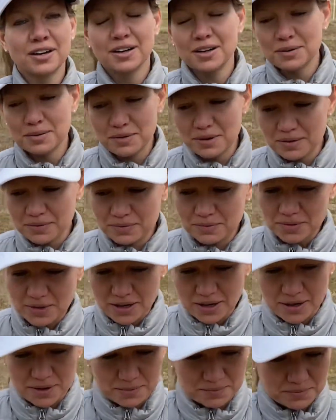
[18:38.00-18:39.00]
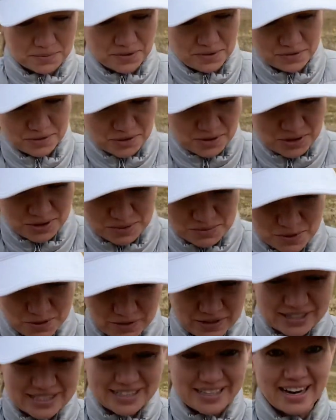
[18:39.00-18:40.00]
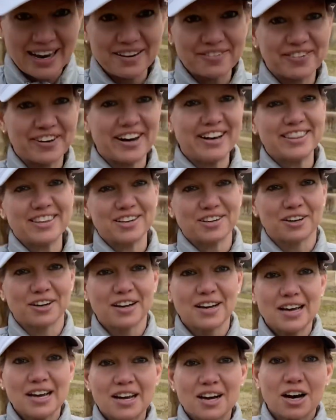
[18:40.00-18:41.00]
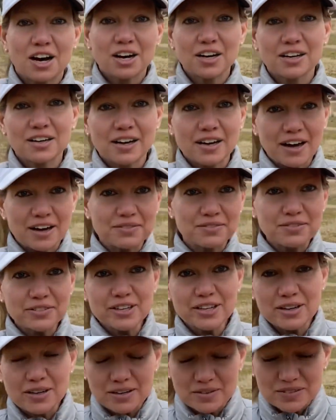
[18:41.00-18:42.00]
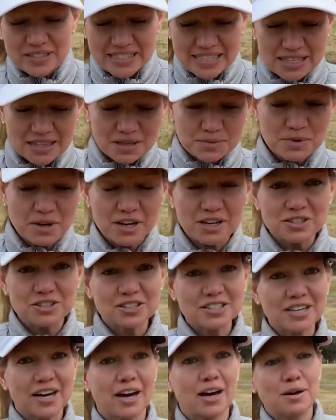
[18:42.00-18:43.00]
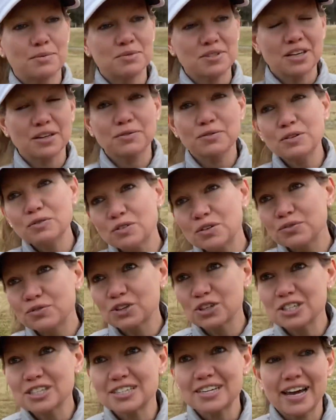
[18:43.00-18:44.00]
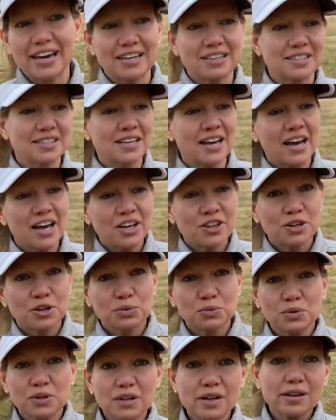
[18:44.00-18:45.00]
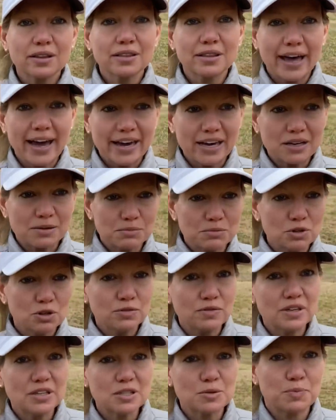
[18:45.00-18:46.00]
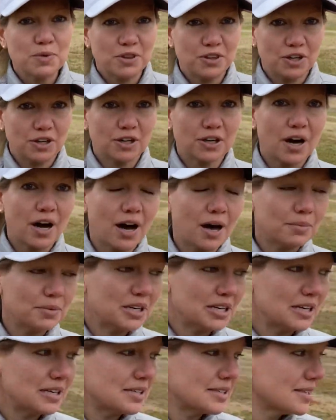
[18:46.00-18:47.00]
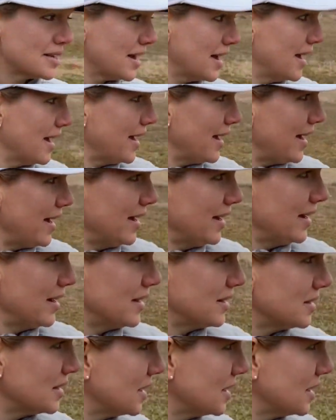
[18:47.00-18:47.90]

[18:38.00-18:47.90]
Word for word: Uh, um, a few other movies that I find that are, are I've, I've seen them a hundred times, like fifty first dates. They're real light movies, but they're comedies, and